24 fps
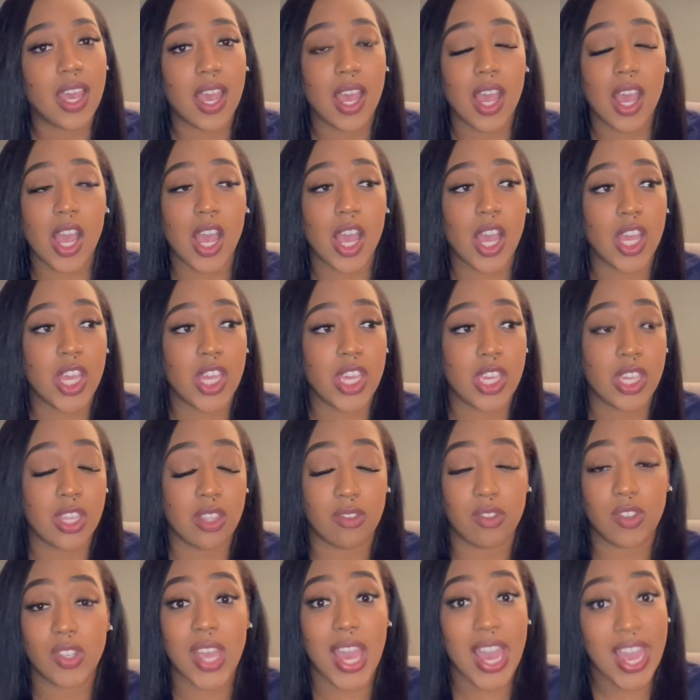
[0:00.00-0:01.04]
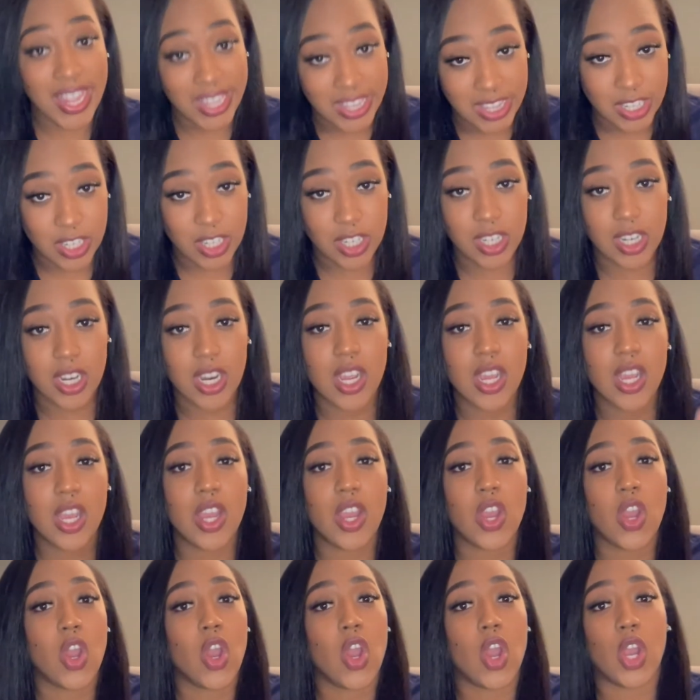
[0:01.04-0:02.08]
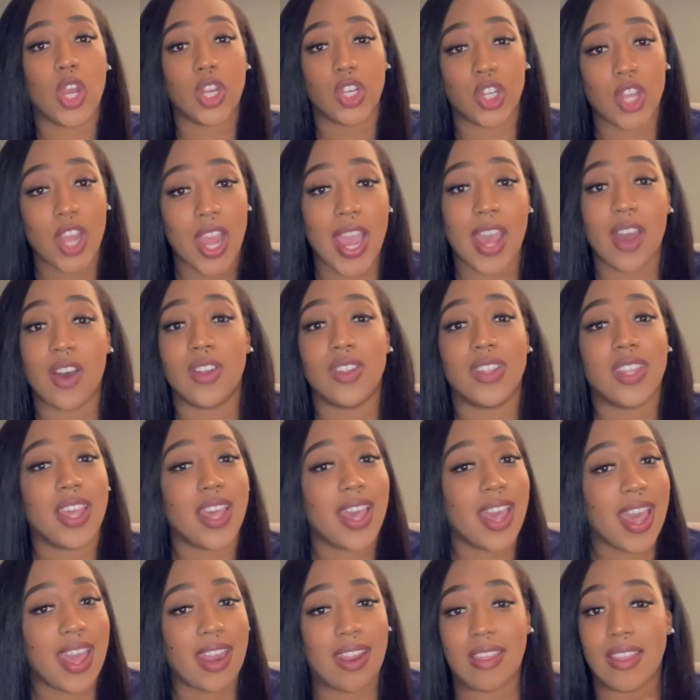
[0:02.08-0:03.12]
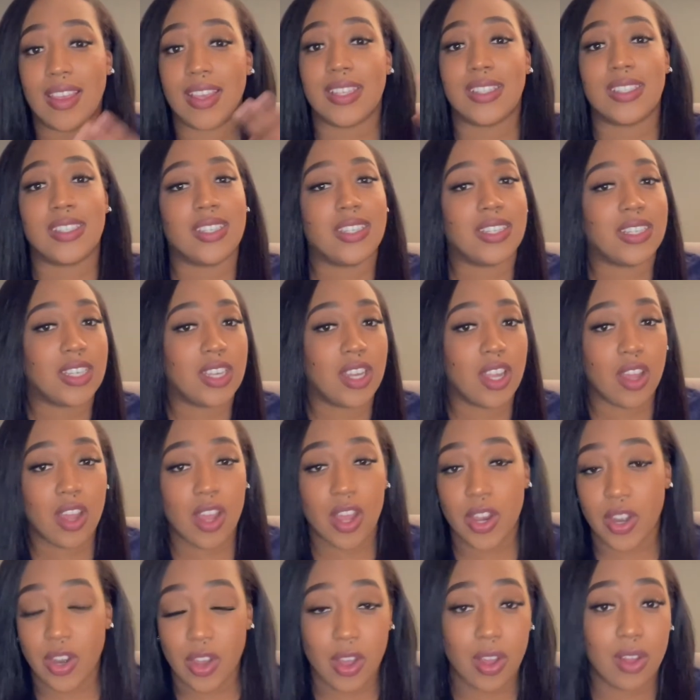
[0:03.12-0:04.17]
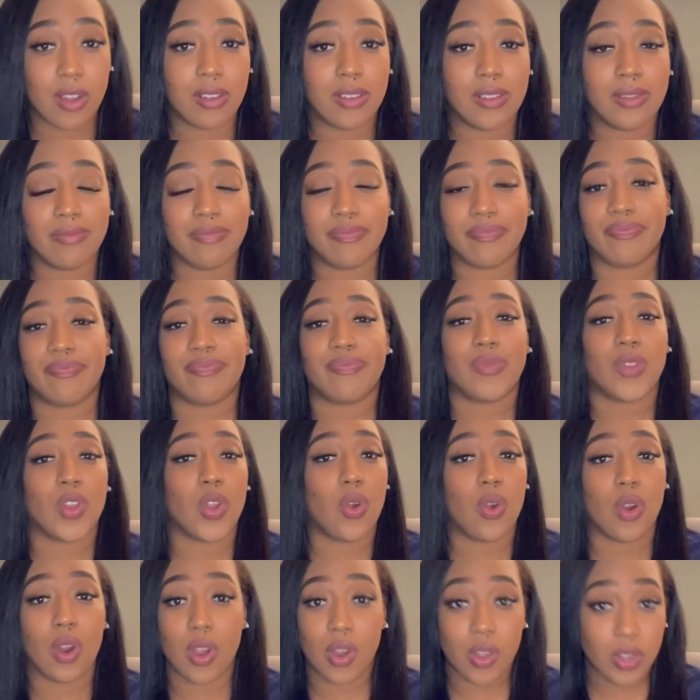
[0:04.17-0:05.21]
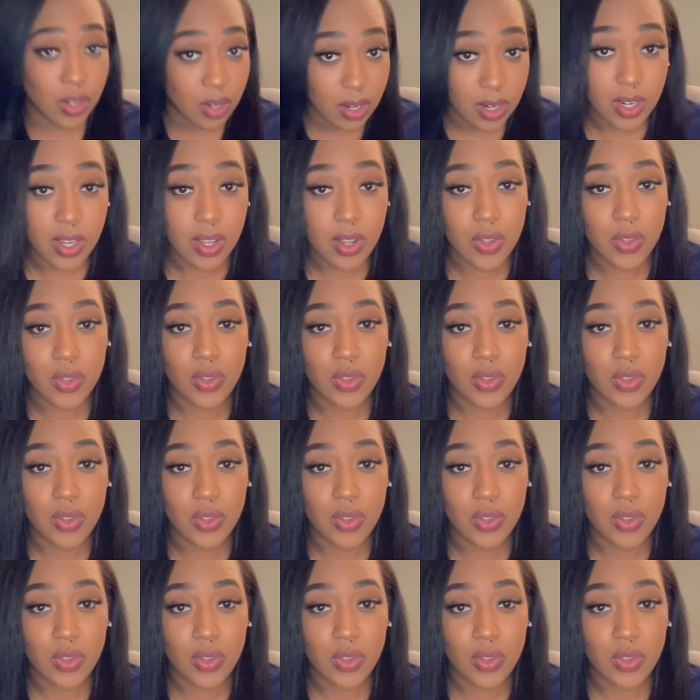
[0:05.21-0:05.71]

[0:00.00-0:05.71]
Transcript: a toddler, a child, adolescent, adult, or older adult.